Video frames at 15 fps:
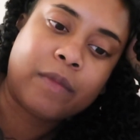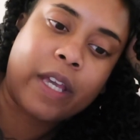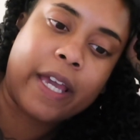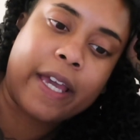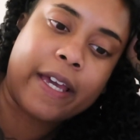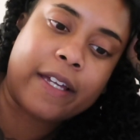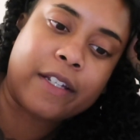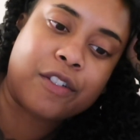
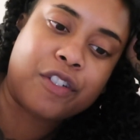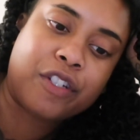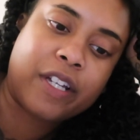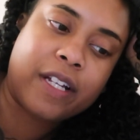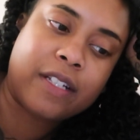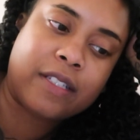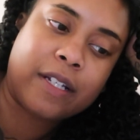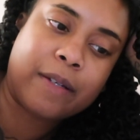and she
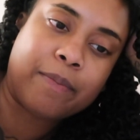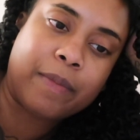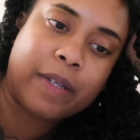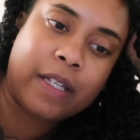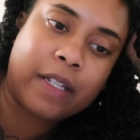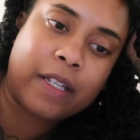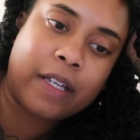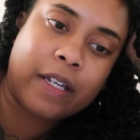ends up
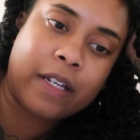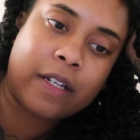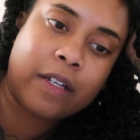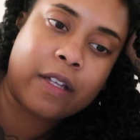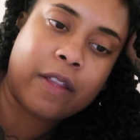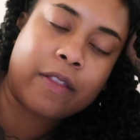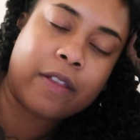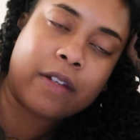
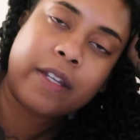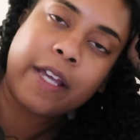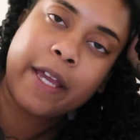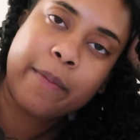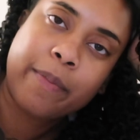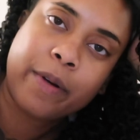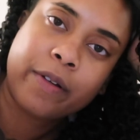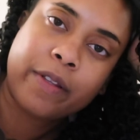meeting the
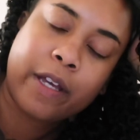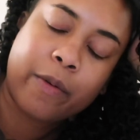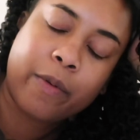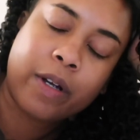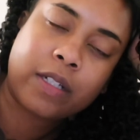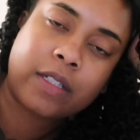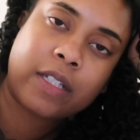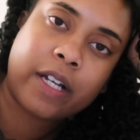neighbor that
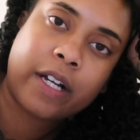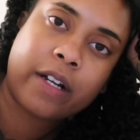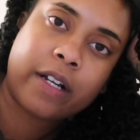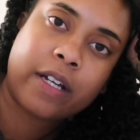works there.